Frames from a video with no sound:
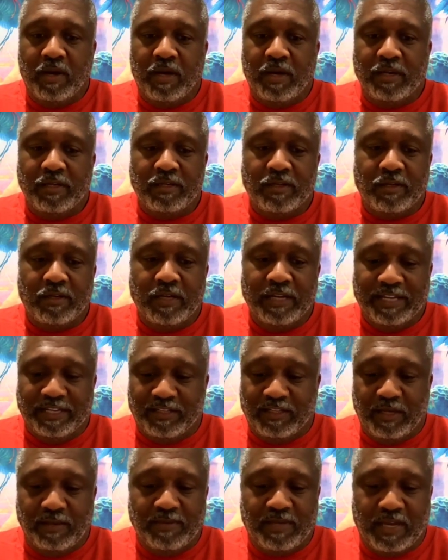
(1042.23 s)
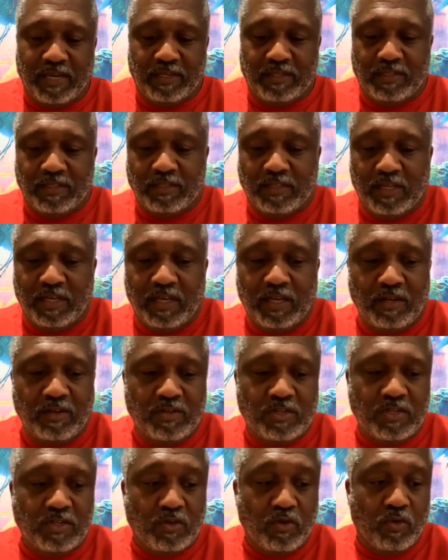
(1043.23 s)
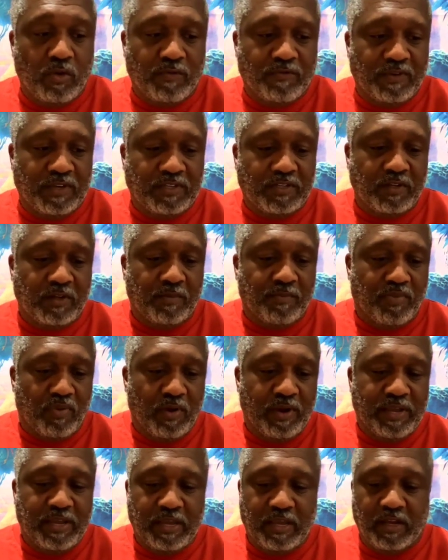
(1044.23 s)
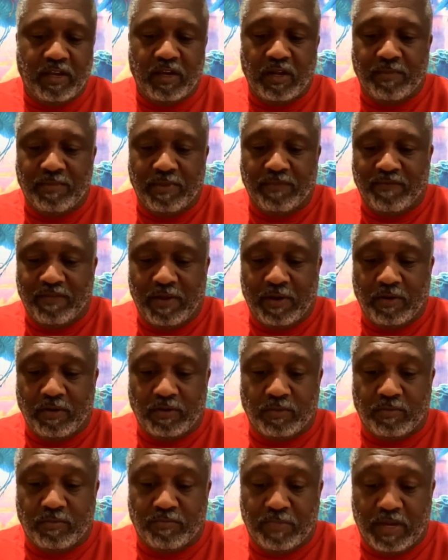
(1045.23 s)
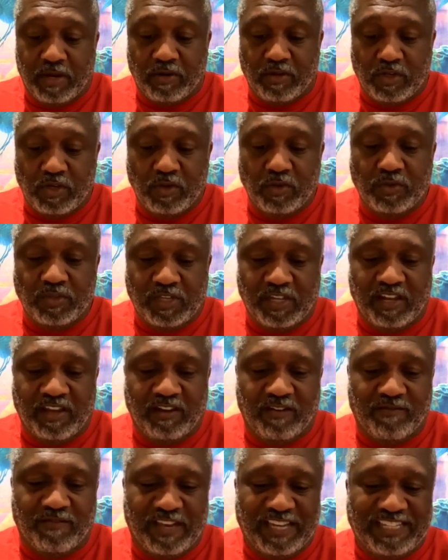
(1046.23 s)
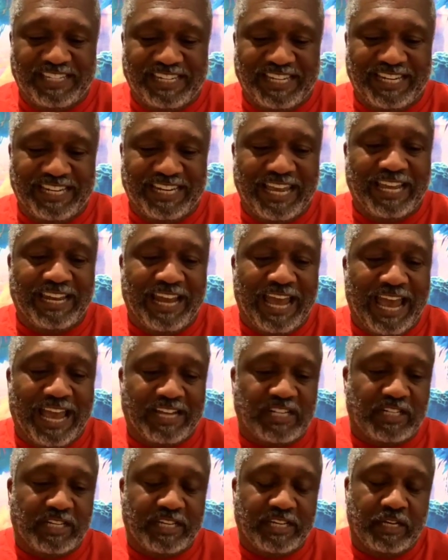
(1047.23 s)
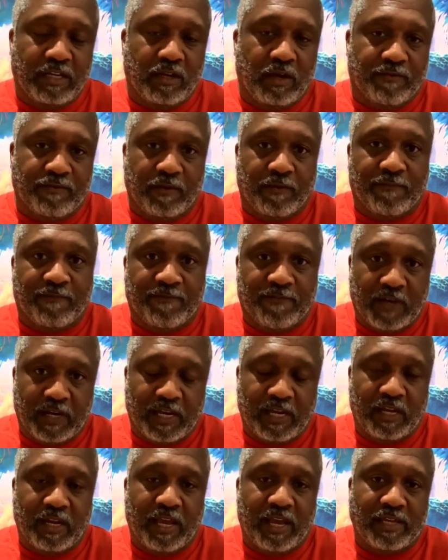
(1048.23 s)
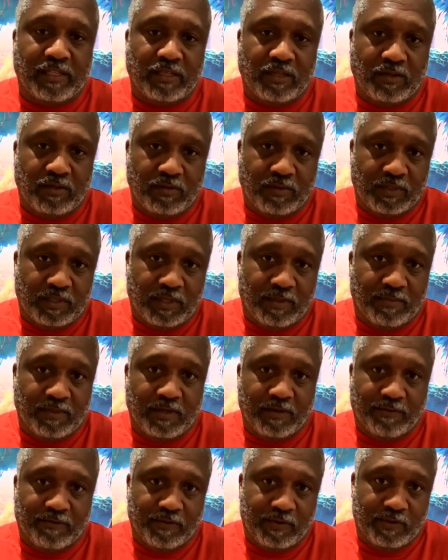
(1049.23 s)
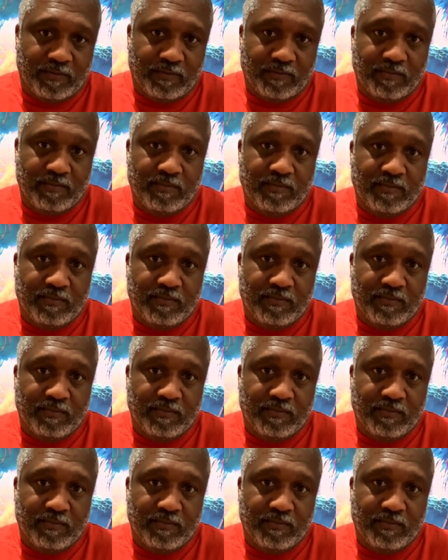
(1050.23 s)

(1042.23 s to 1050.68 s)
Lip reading: But in some cases, the energy you're investing in praying could have been better used in investing in actually getting off your fucking ass and doing something different.